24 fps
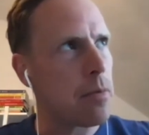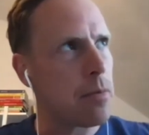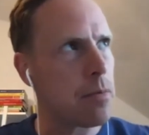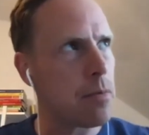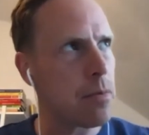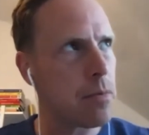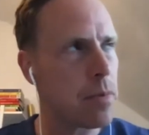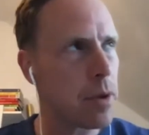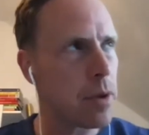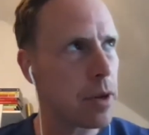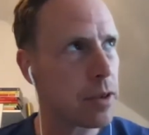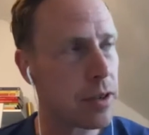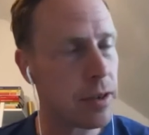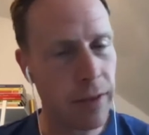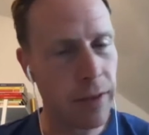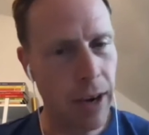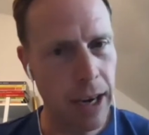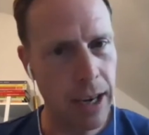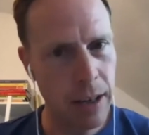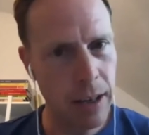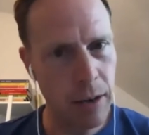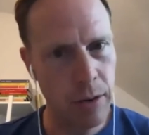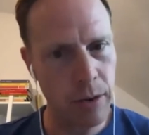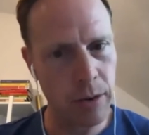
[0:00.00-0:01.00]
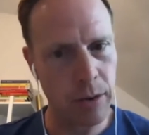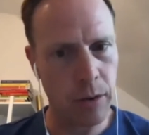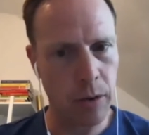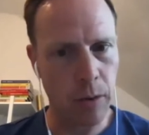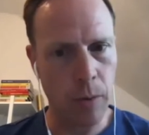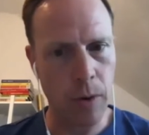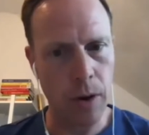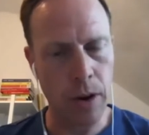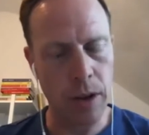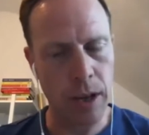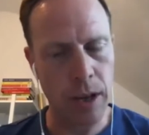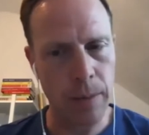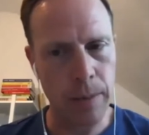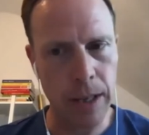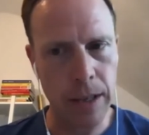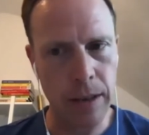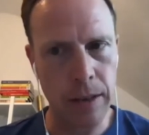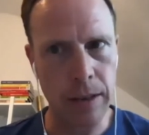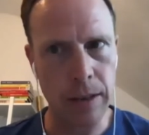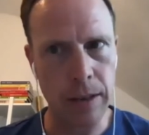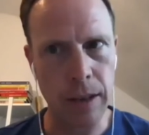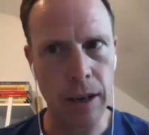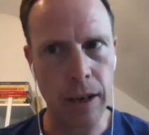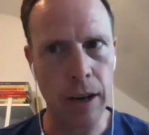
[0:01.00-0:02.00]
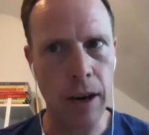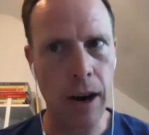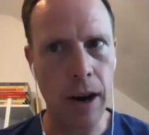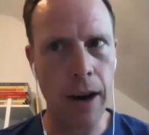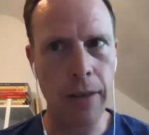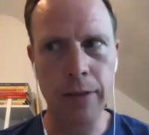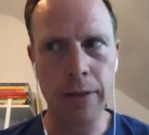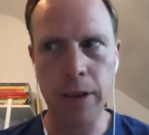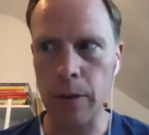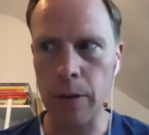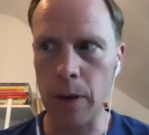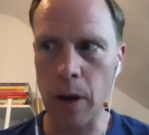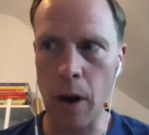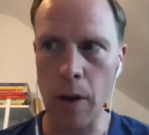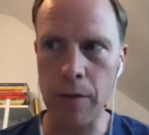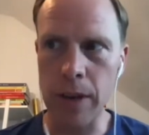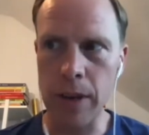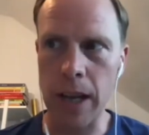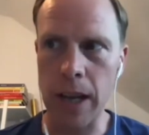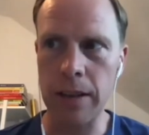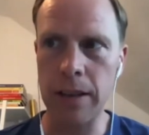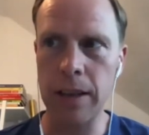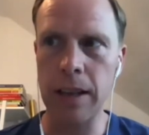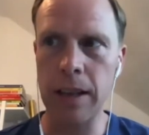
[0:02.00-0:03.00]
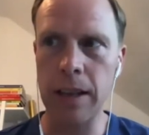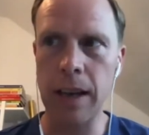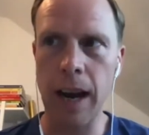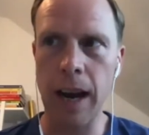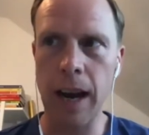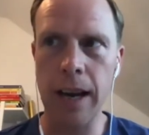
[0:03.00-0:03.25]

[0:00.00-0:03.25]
Because if I look to the world, I mean, after COVID-19,